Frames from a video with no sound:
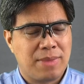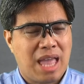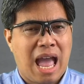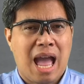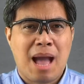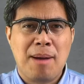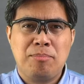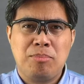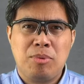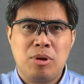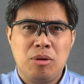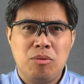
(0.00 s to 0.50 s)

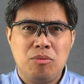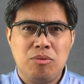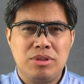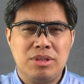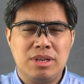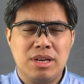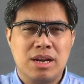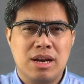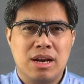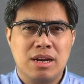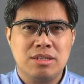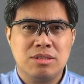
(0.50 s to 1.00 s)
Apple with
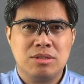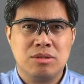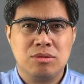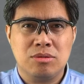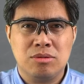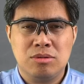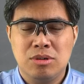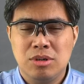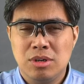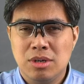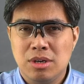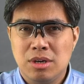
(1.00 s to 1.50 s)
regards
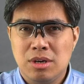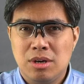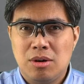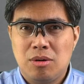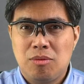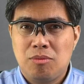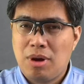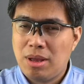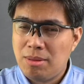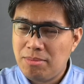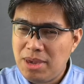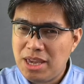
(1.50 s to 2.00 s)
to
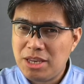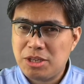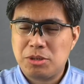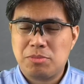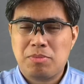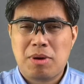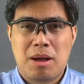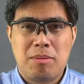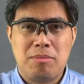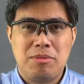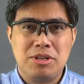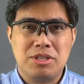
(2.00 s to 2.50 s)
one major
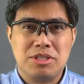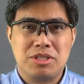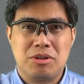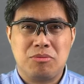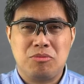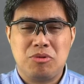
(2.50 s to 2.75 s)
publisher,